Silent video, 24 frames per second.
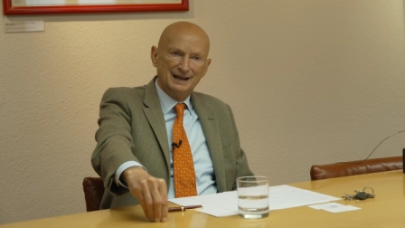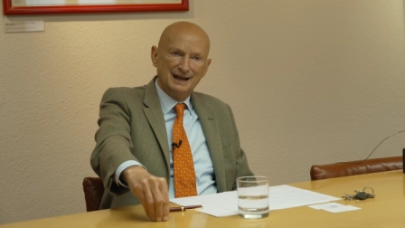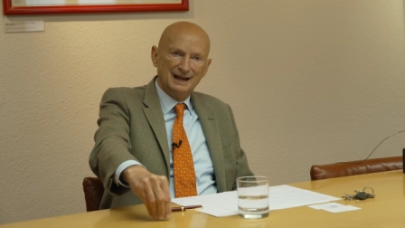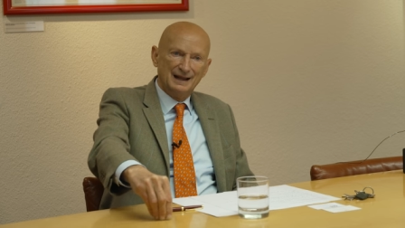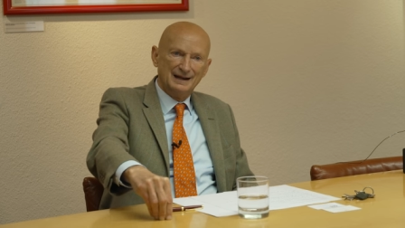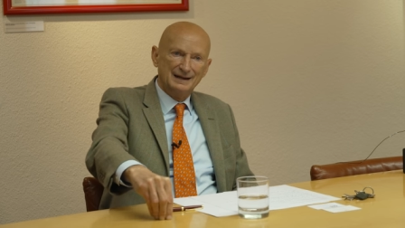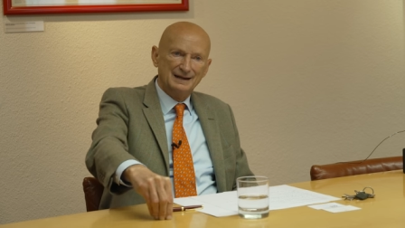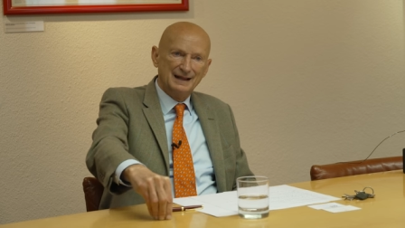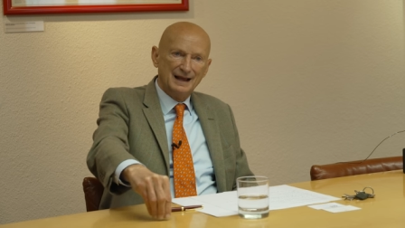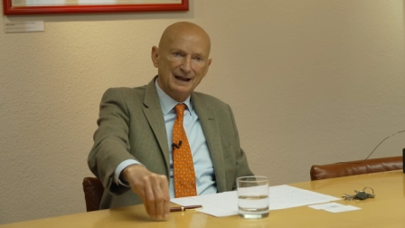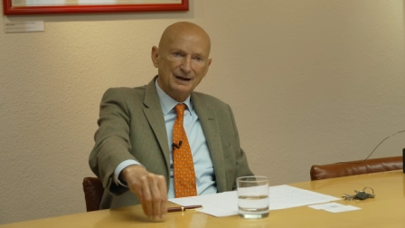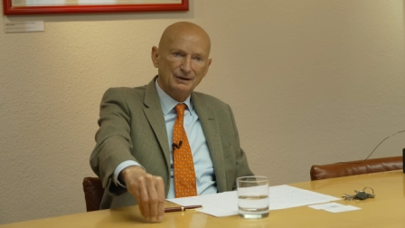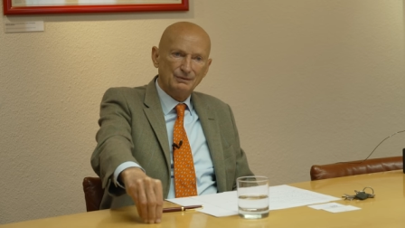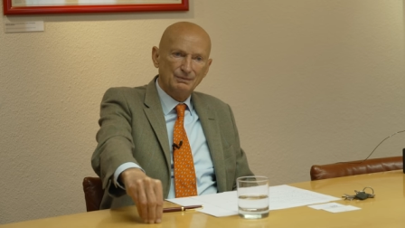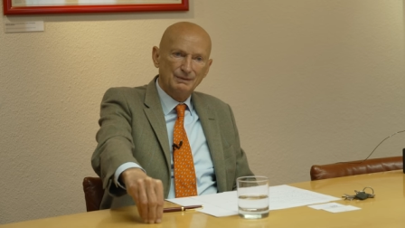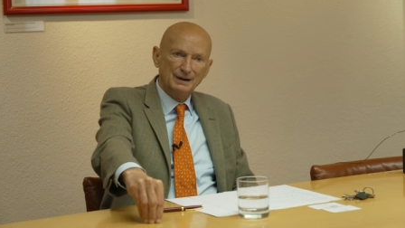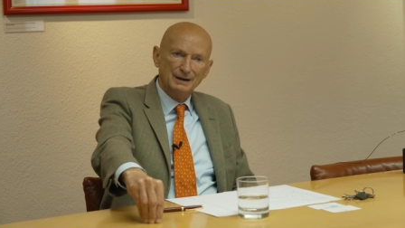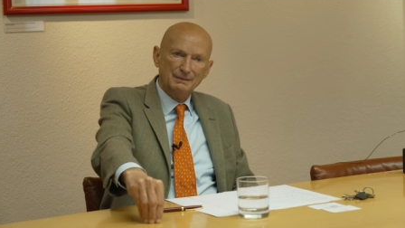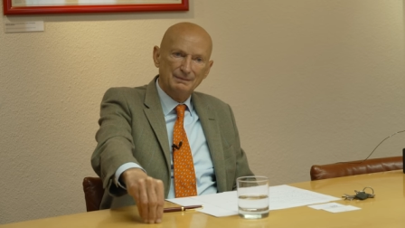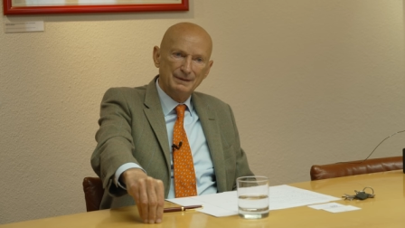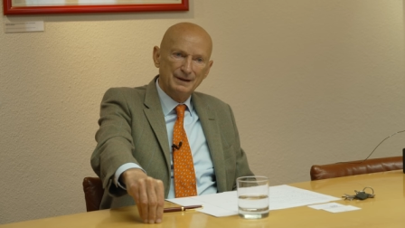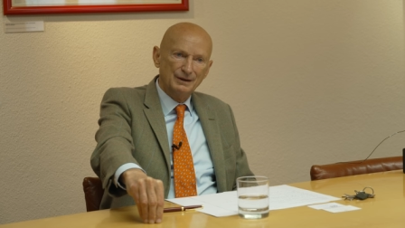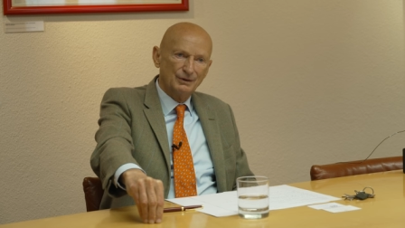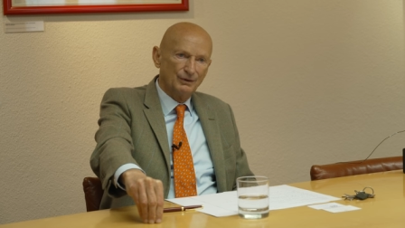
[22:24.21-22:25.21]
and that
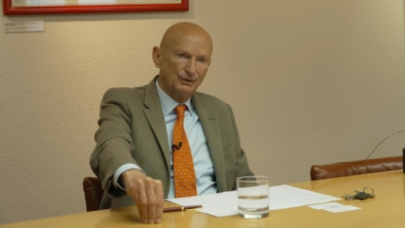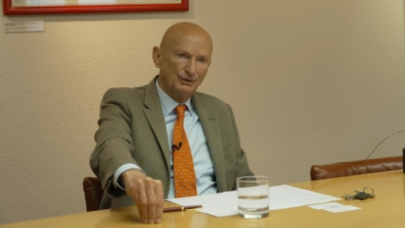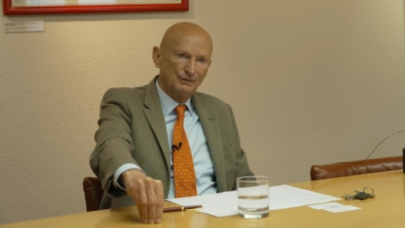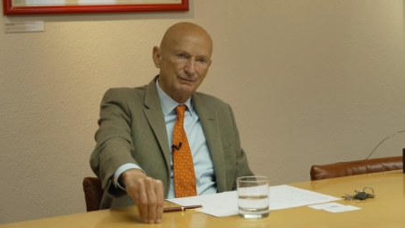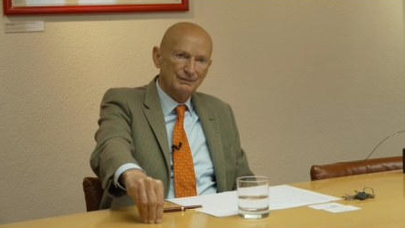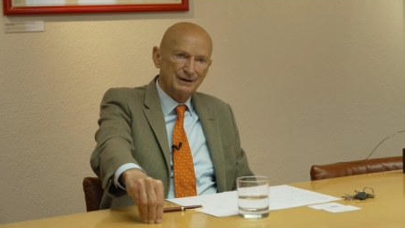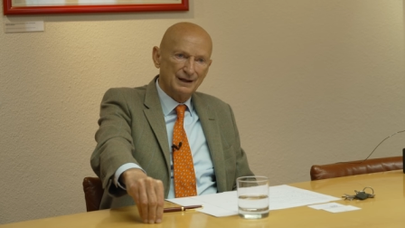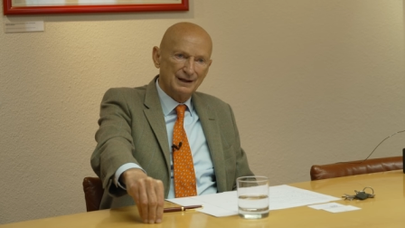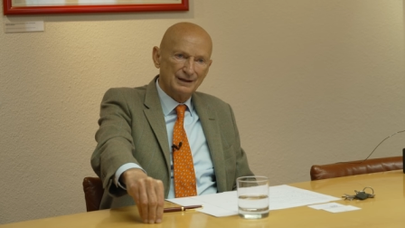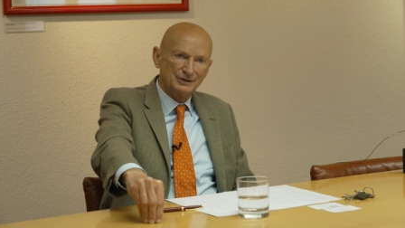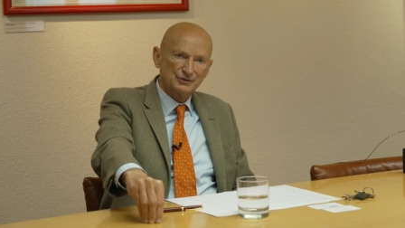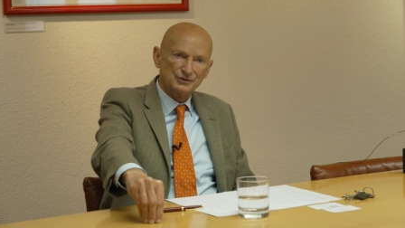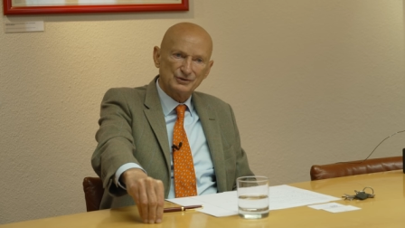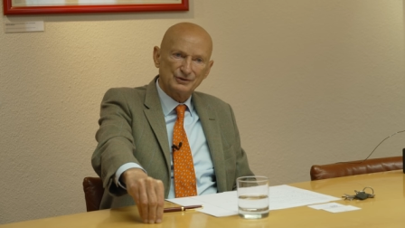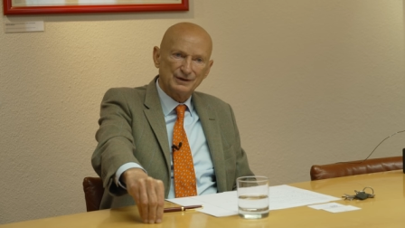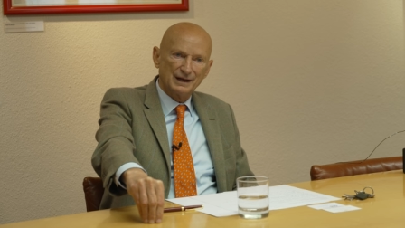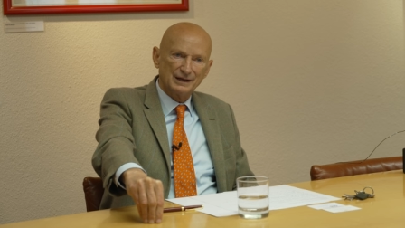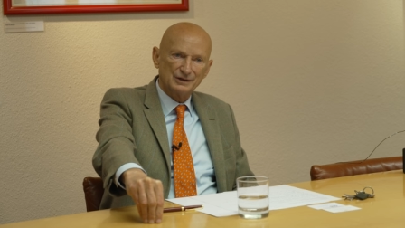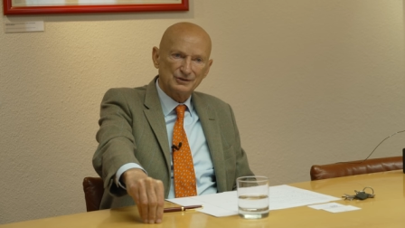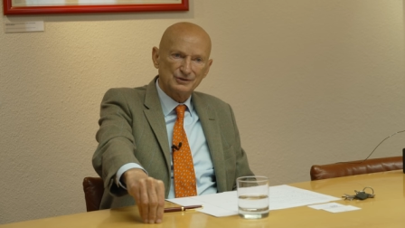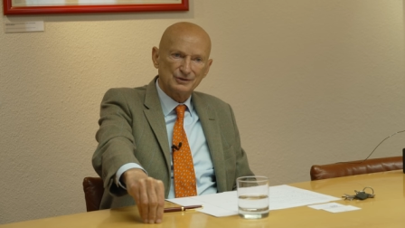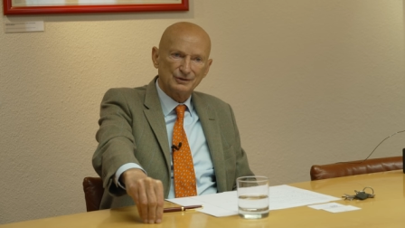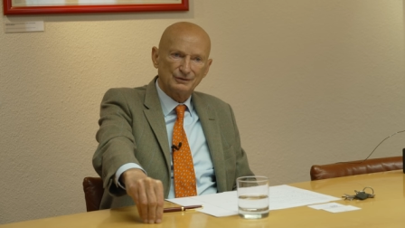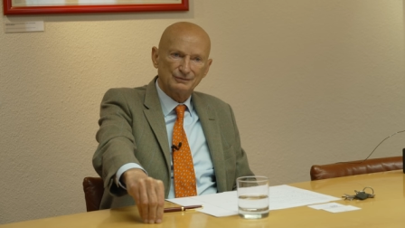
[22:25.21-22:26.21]
will be over a
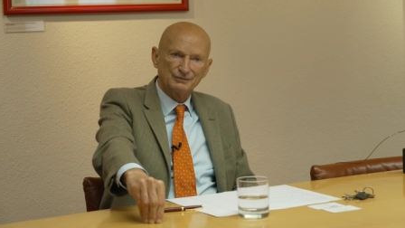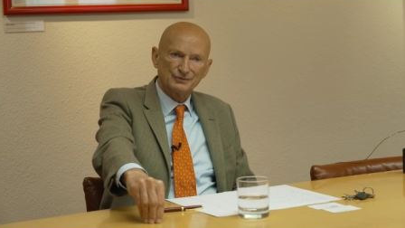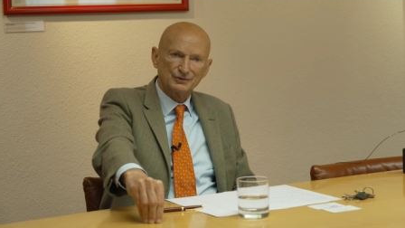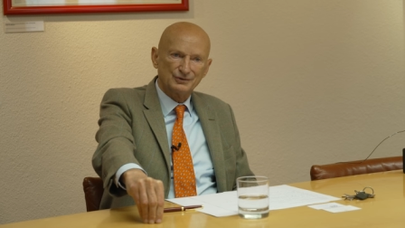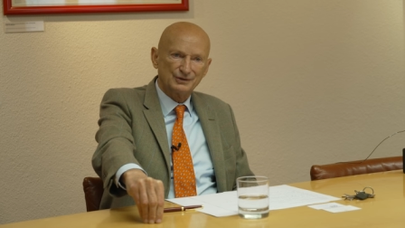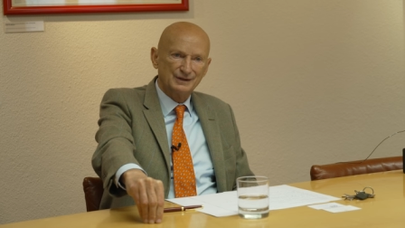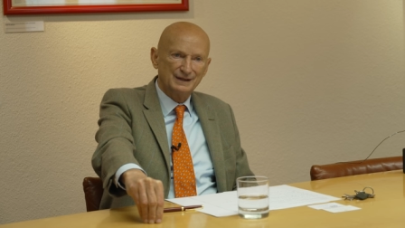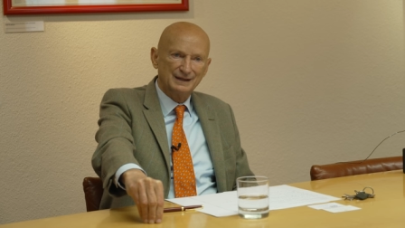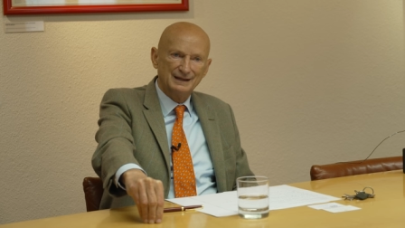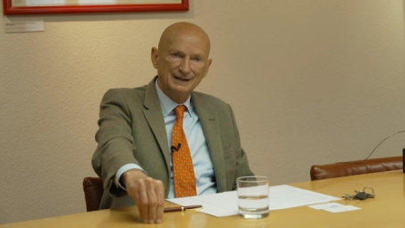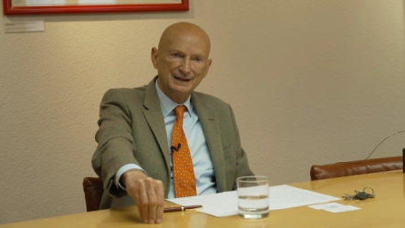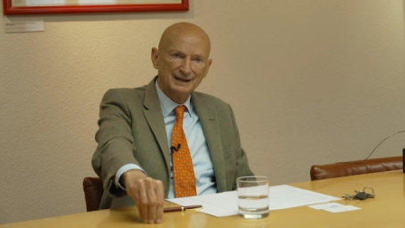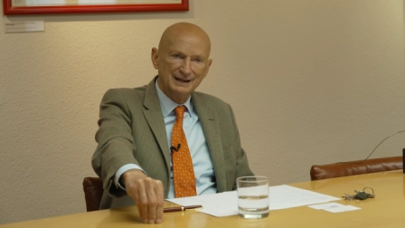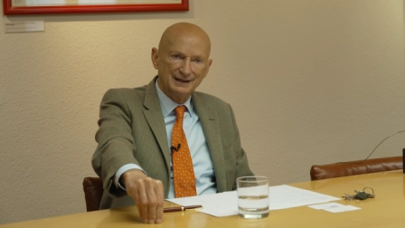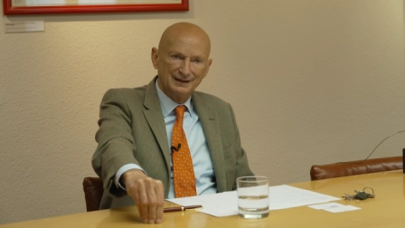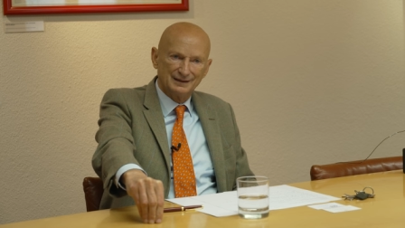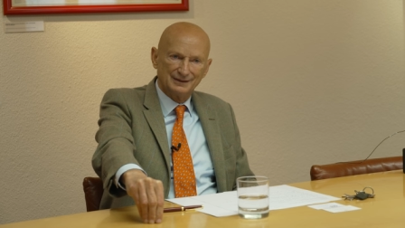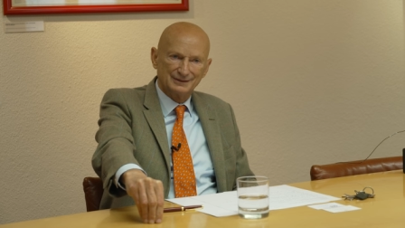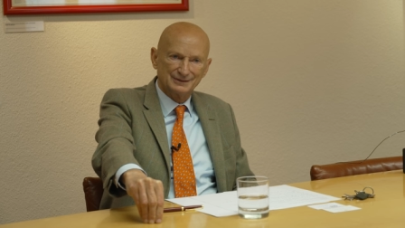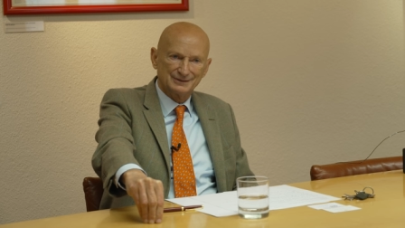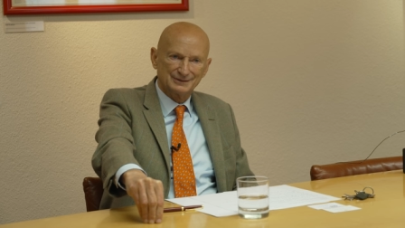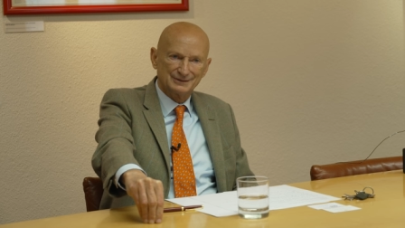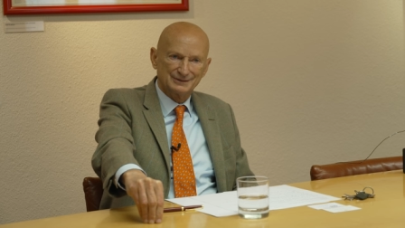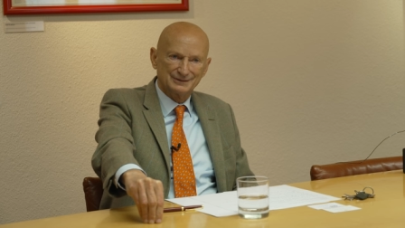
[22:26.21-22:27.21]
stretch of three
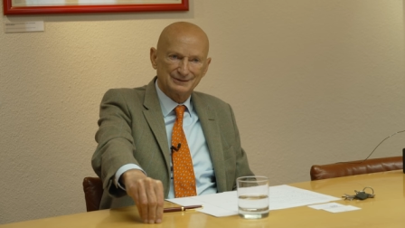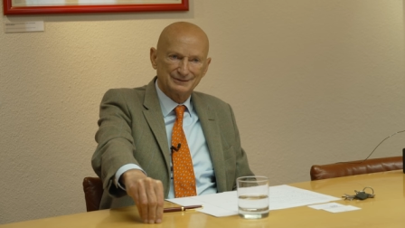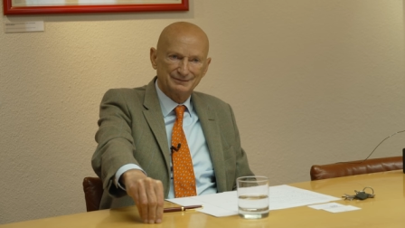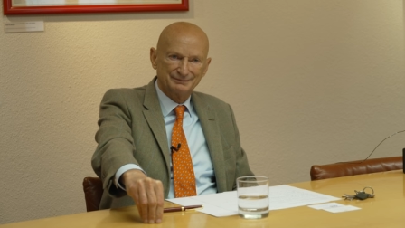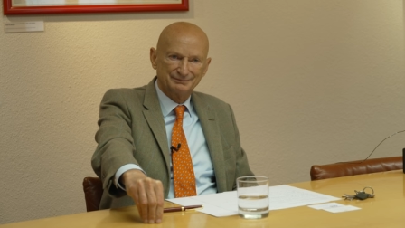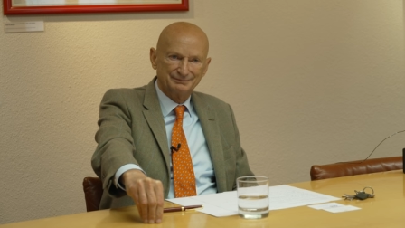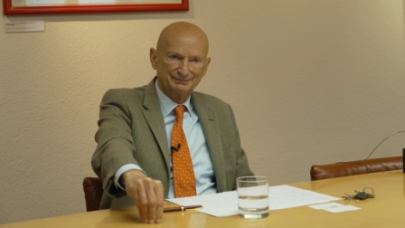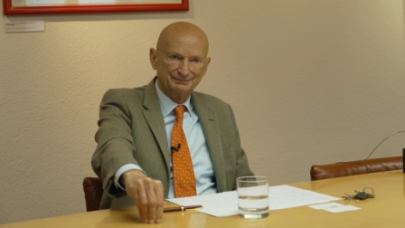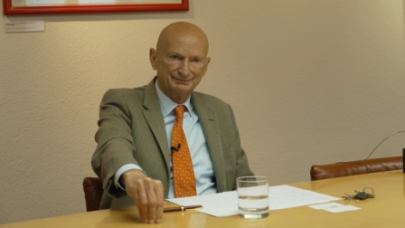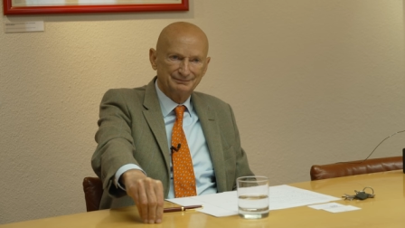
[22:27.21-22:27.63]
years.